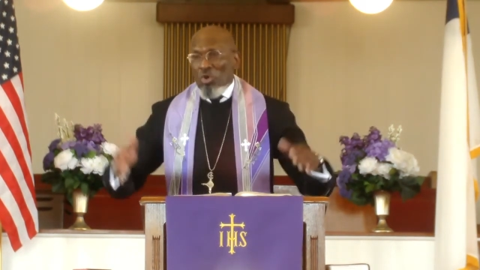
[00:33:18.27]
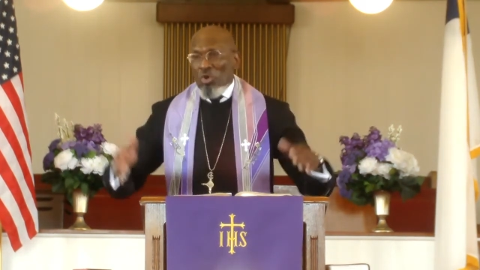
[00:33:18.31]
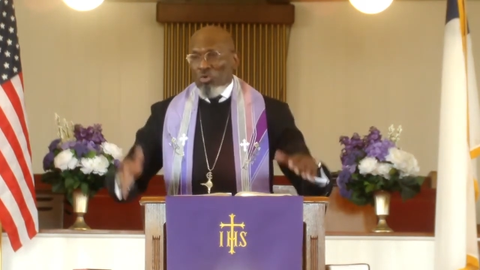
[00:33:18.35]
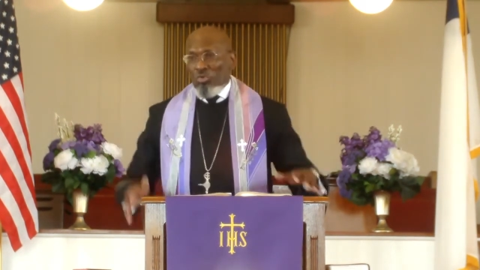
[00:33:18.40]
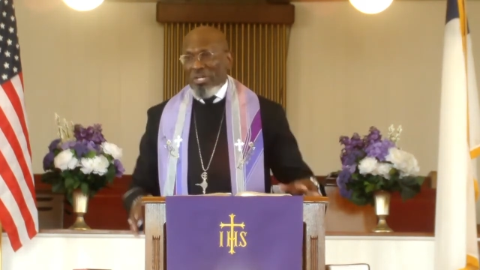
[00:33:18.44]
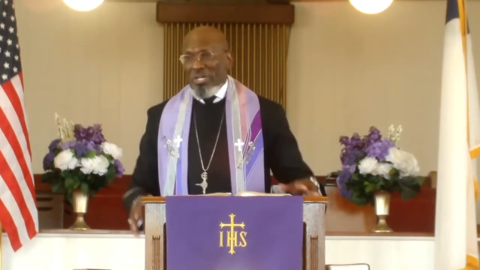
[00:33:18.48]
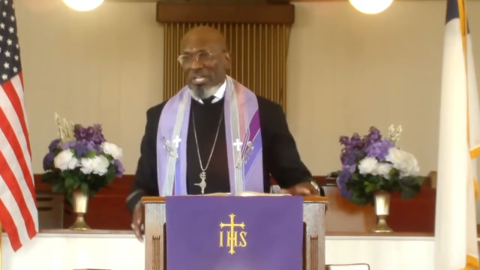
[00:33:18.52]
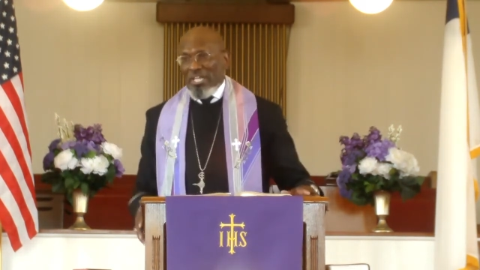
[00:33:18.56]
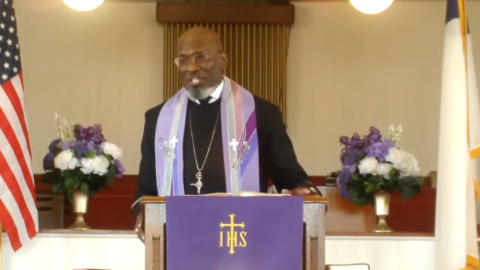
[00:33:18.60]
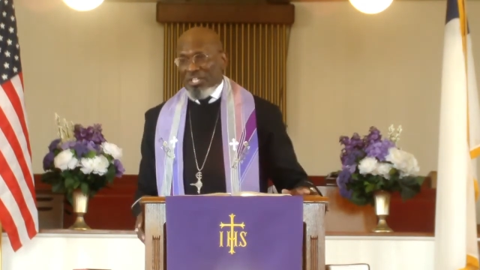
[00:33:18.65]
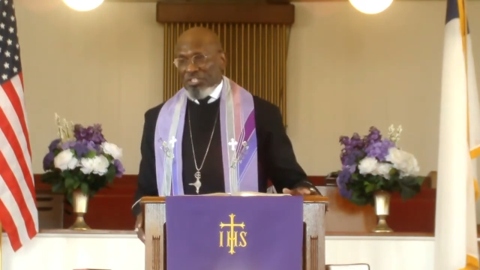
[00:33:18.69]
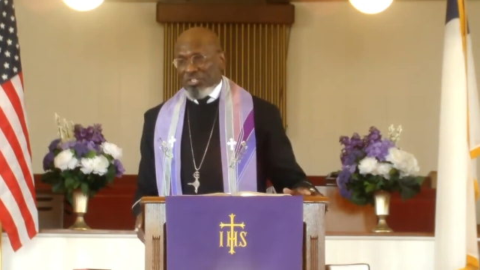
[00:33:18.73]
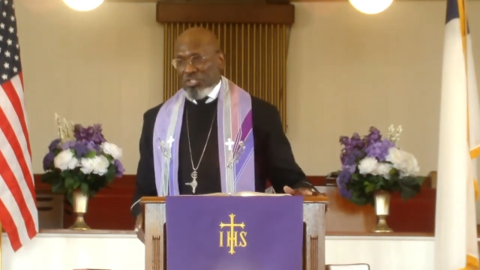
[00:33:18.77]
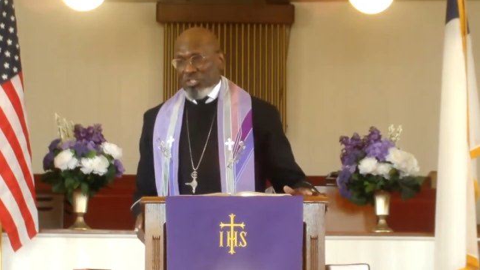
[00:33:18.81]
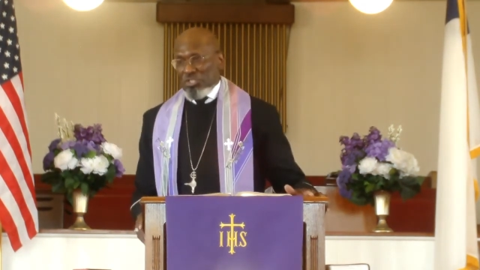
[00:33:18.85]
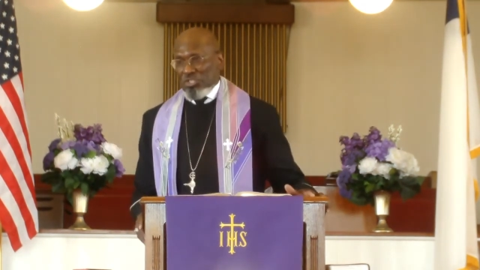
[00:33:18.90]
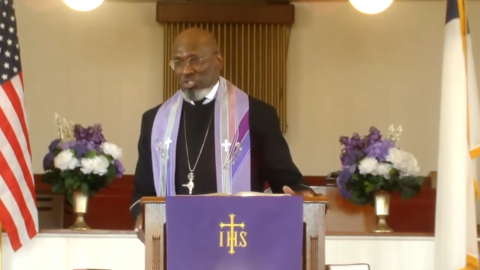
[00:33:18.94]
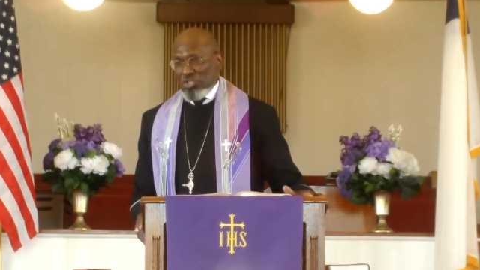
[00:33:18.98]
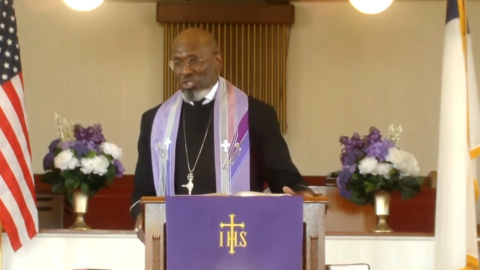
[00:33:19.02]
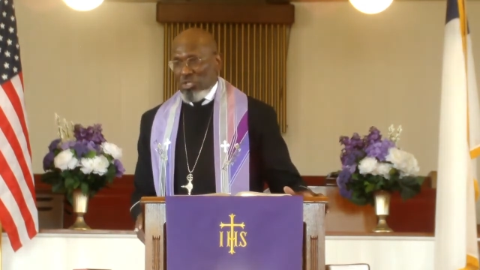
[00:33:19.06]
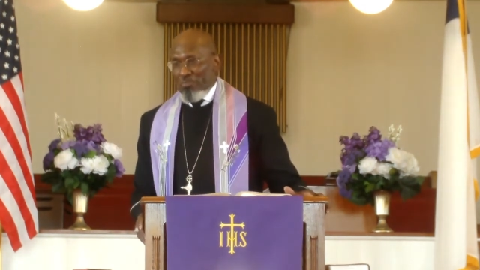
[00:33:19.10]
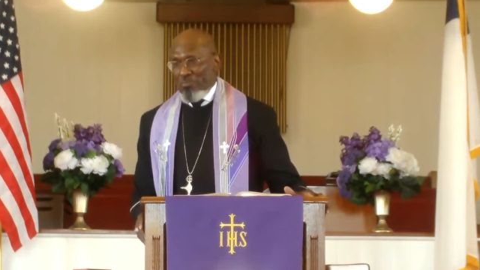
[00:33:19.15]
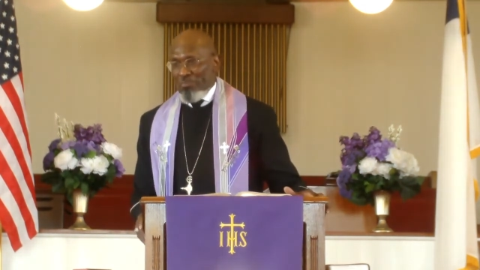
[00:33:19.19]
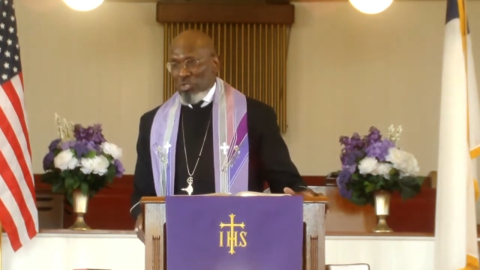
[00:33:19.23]

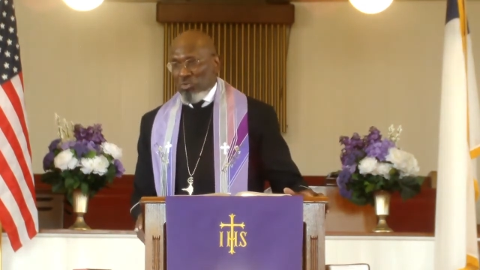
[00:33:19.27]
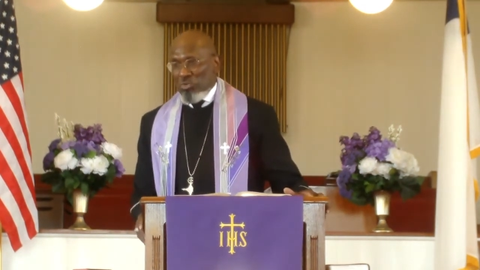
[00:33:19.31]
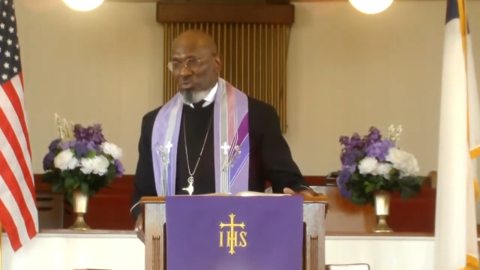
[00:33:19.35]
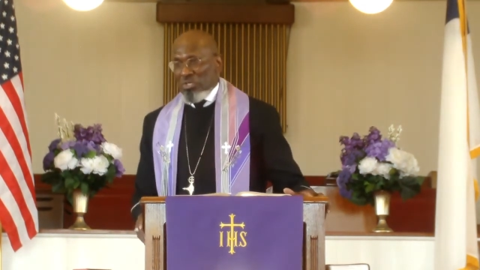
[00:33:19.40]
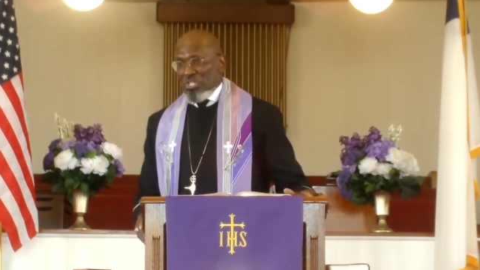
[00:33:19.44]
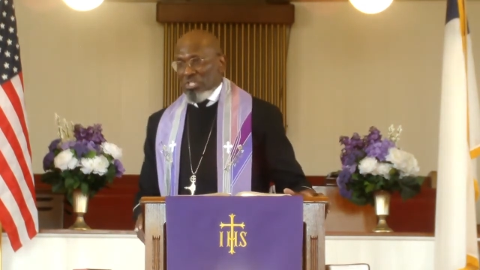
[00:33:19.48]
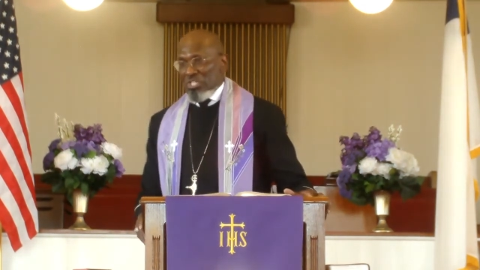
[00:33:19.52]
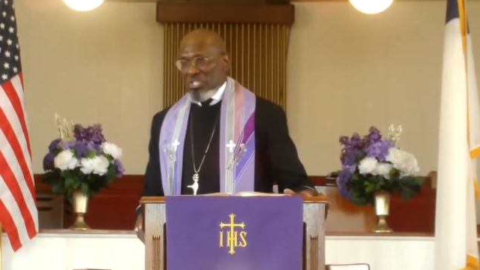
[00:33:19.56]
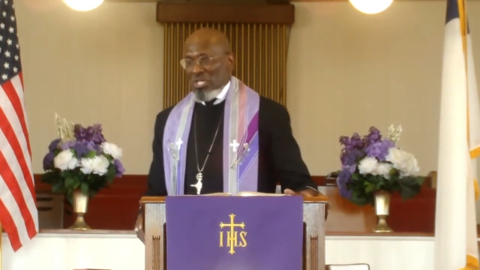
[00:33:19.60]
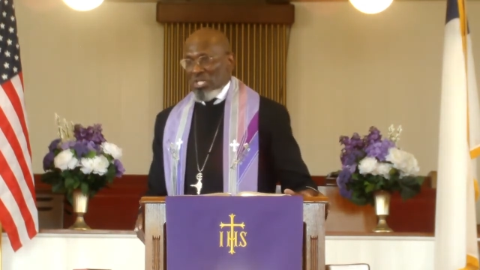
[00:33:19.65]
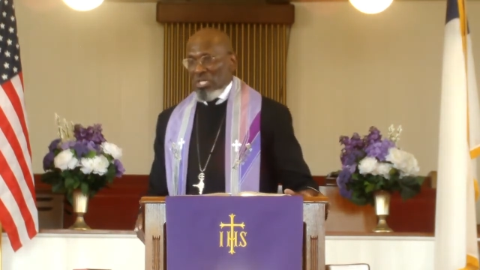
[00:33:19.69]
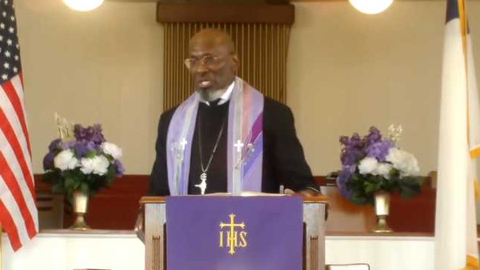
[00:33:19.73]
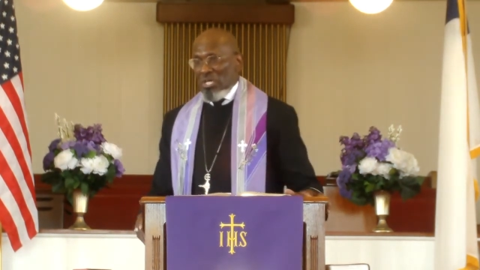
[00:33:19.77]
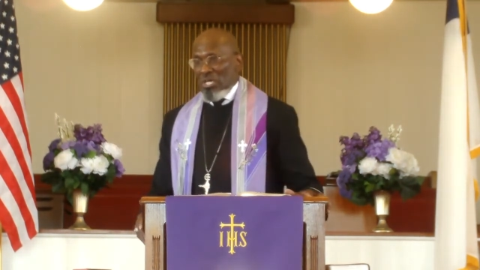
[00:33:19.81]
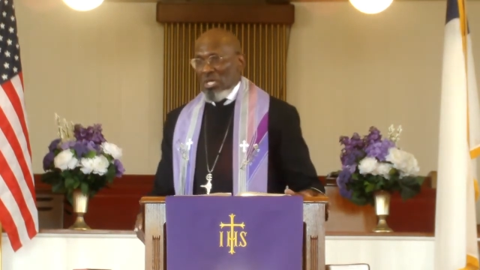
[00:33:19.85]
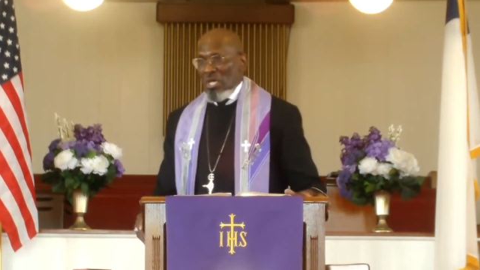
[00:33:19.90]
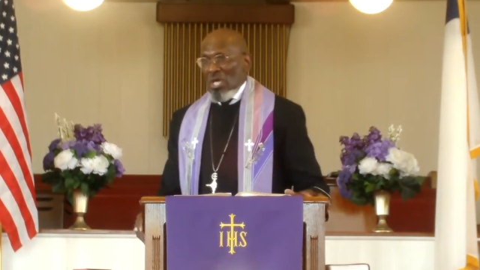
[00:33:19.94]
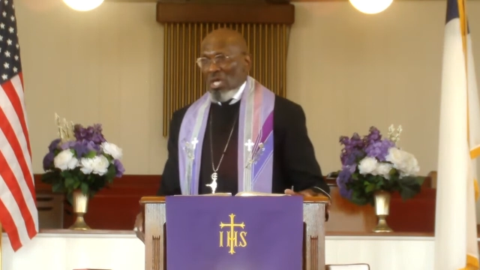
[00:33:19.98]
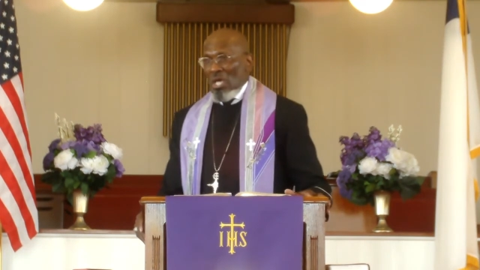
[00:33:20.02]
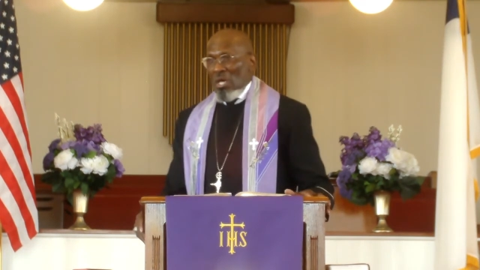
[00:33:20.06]
religious community.